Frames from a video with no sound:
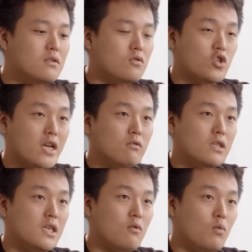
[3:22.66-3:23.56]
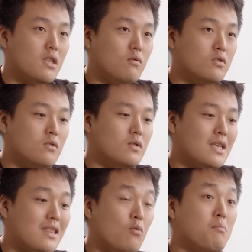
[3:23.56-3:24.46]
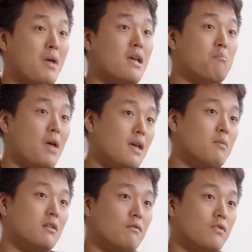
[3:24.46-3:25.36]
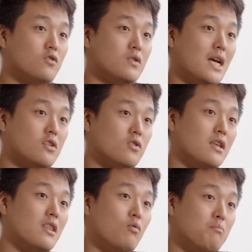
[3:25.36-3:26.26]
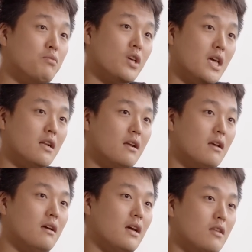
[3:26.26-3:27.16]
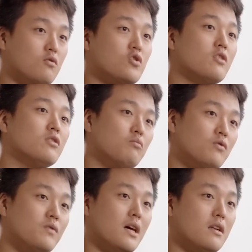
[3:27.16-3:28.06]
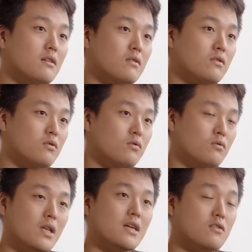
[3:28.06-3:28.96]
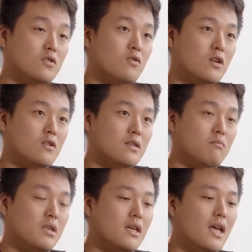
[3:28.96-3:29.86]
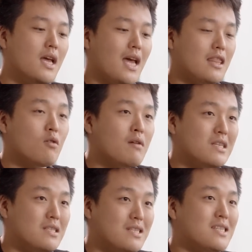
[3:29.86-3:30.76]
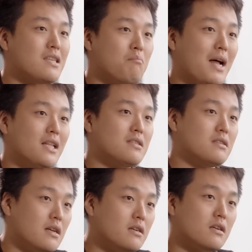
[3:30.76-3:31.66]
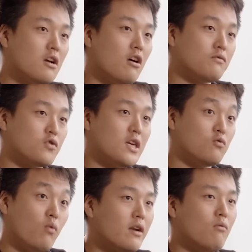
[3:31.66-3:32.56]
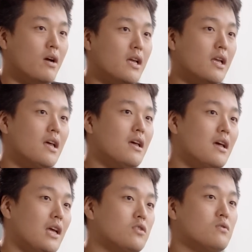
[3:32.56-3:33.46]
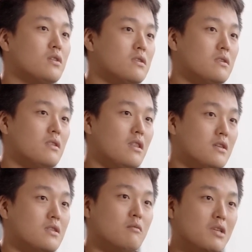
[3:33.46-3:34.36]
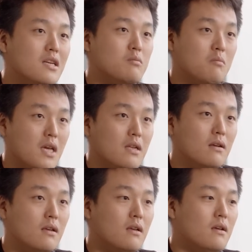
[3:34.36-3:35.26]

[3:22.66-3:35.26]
So generally what they would do is that they would take payment for a transaction, and they would book it, and they would generally move that to a custodian or something, and they would have existing balances that could kick off trades right away as soon as the settlement has been made.